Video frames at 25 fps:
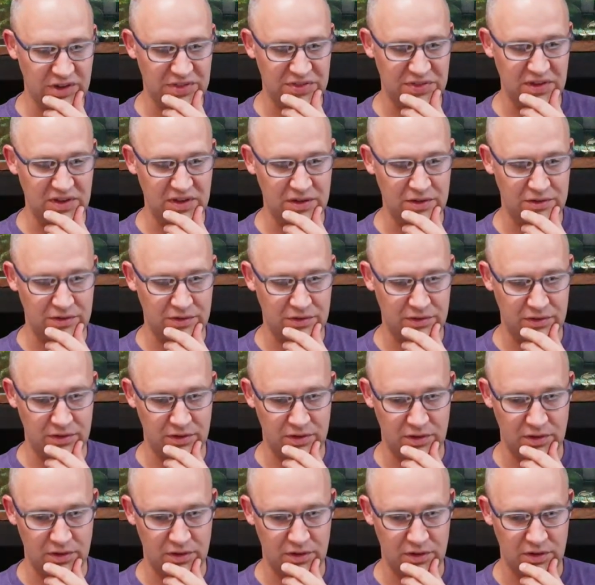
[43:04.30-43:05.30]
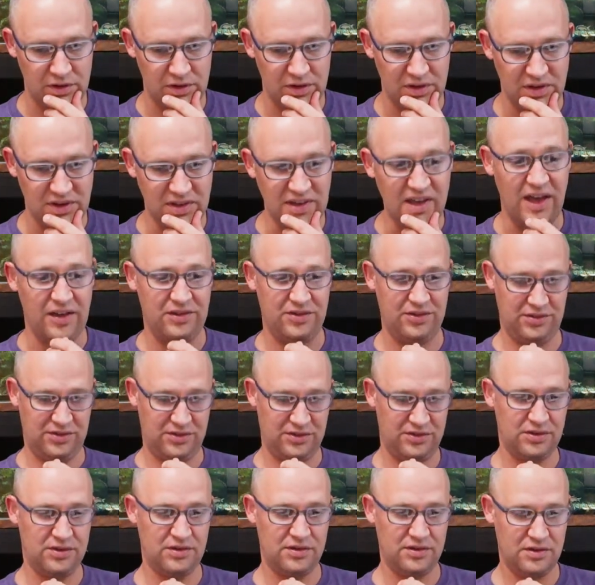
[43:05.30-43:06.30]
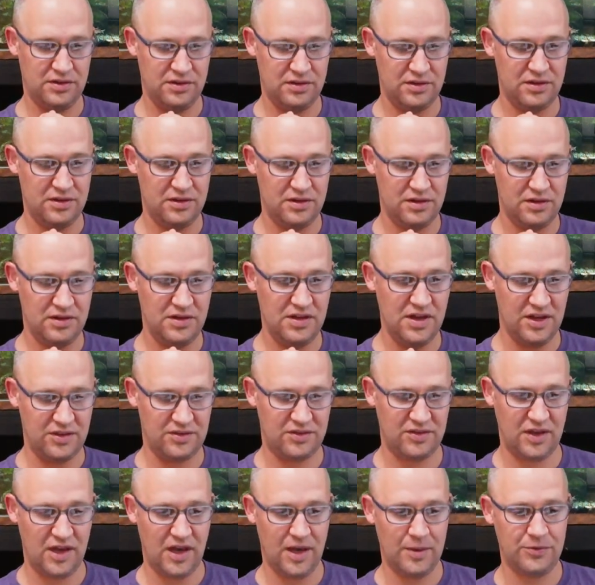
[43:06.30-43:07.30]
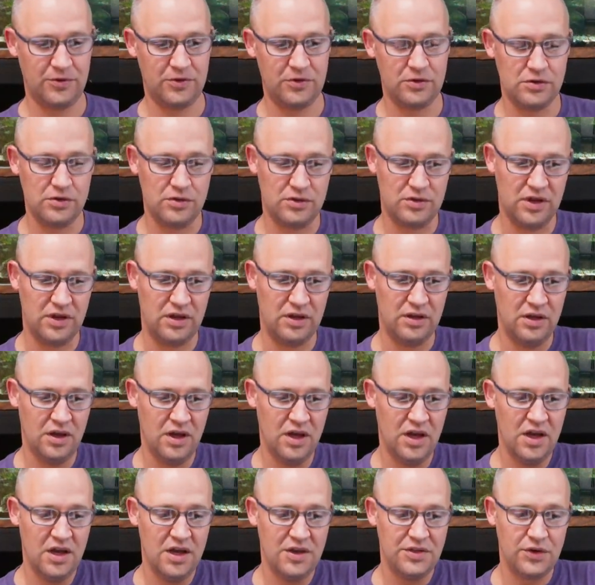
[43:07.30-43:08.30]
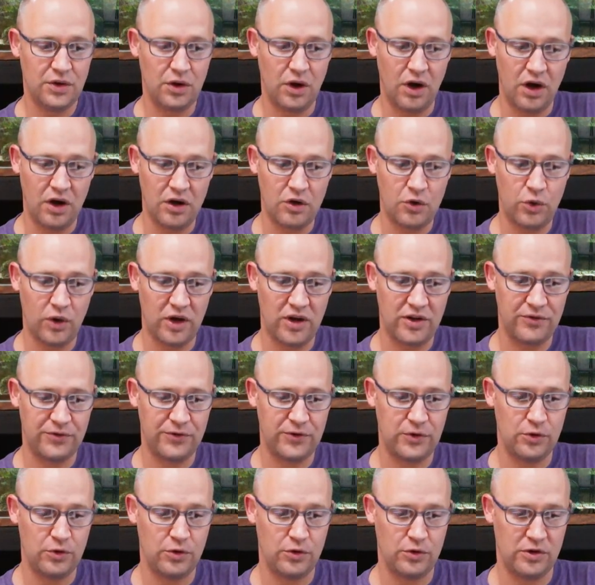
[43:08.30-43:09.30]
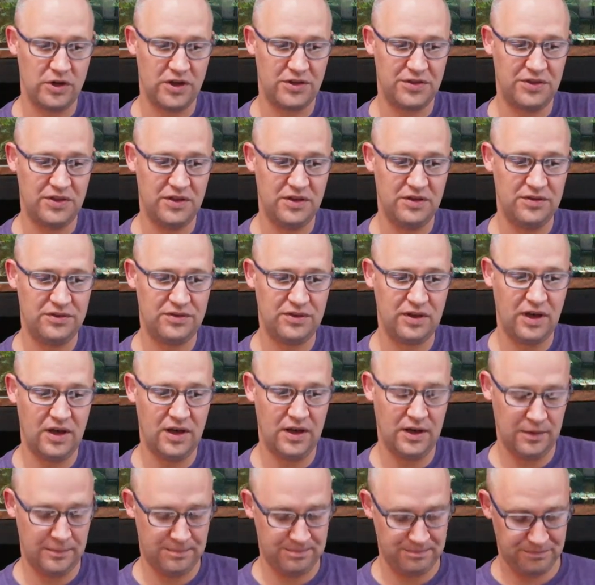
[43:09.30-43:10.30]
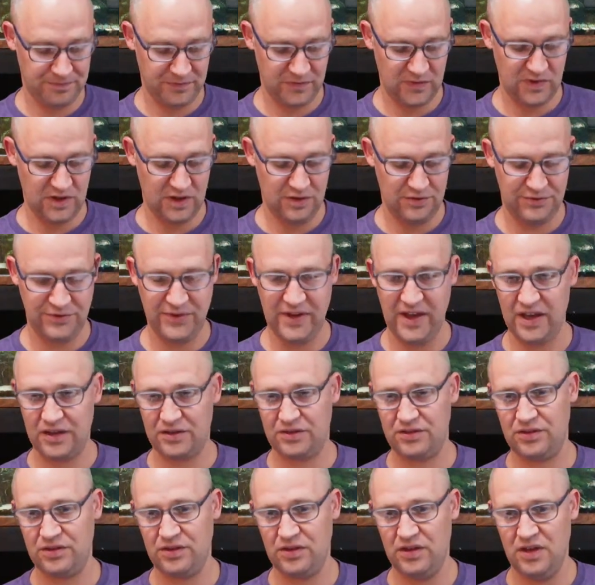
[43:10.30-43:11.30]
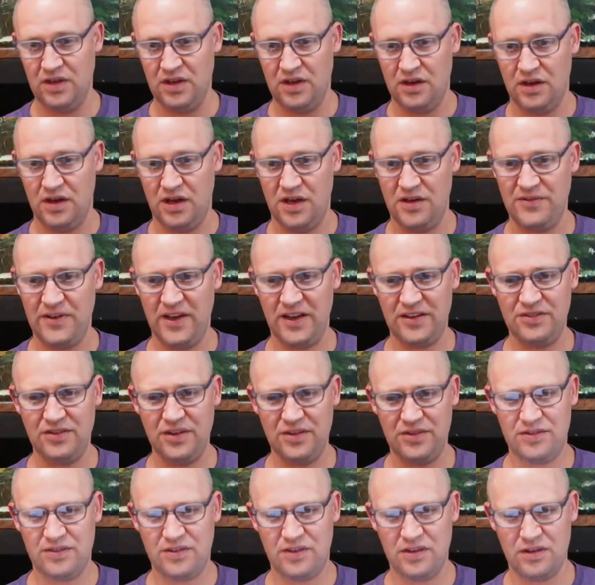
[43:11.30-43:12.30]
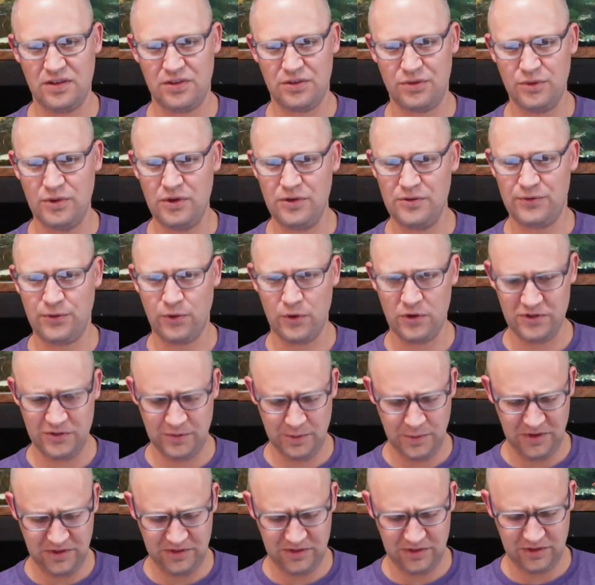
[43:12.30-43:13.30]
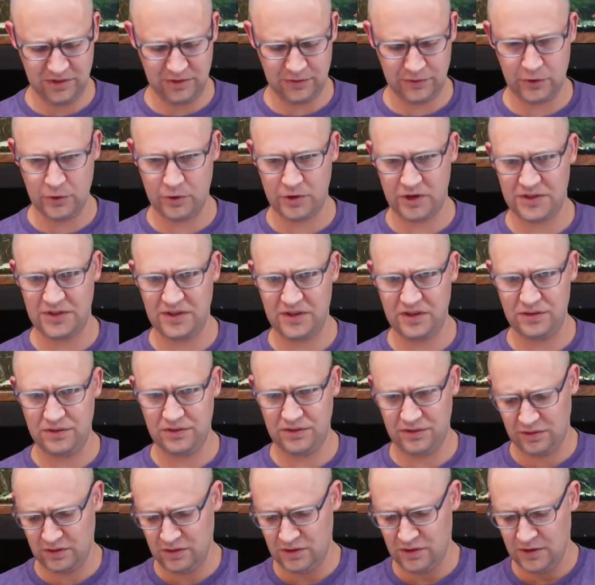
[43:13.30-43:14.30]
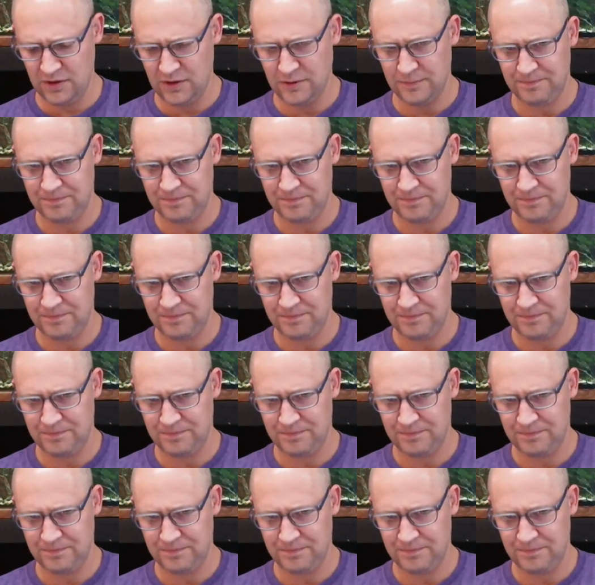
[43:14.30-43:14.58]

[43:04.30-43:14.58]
Herichthyes. Yes. Yes, absolutely. There are quite a few Herichthyes. In fact, I have access to 3 or 4 species of Herichthyes.